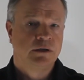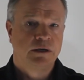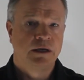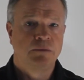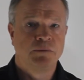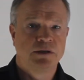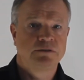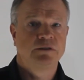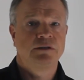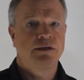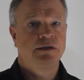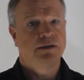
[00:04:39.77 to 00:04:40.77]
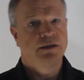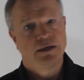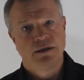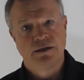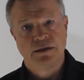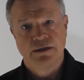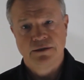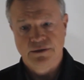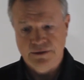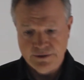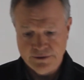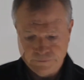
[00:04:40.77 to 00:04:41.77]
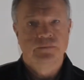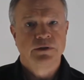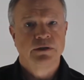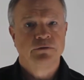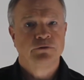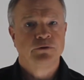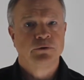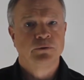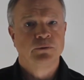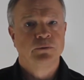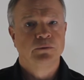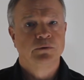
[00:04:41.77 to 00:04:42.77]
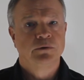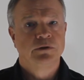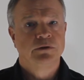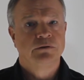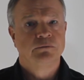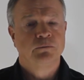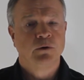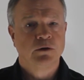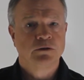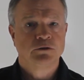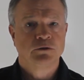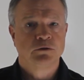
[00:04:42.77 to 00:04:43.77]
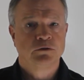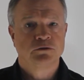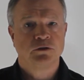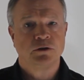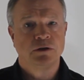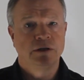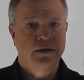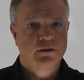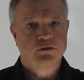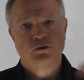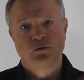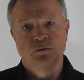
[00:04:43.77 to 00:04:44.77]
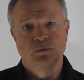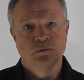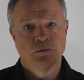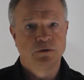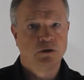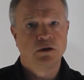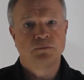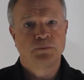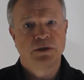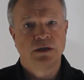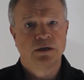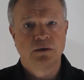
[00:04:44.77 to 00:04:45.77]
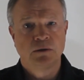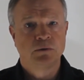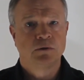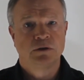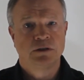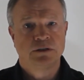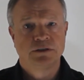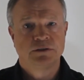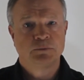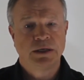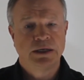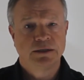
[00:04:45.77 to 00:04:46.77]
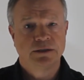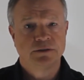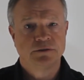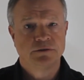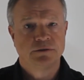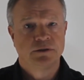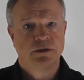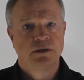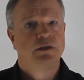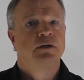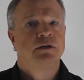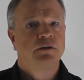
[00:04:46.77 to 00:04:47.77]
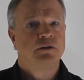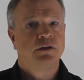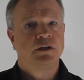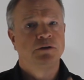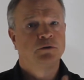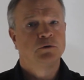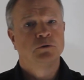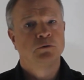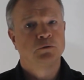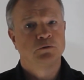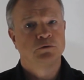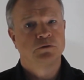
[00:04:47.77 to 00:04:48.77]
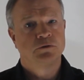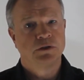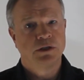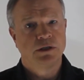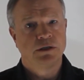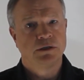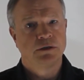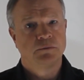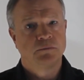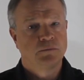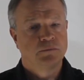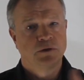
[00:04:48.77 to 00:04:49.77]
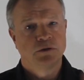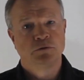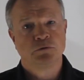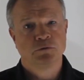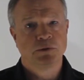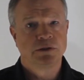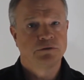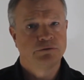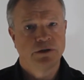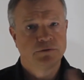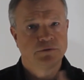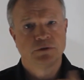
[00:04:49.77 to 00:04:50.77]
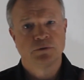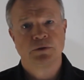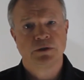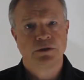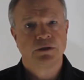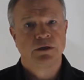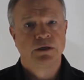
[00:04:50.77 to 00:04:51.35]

a masthead light and an anchor light. If you want your stern light to not be included in this package, then use the 225 degree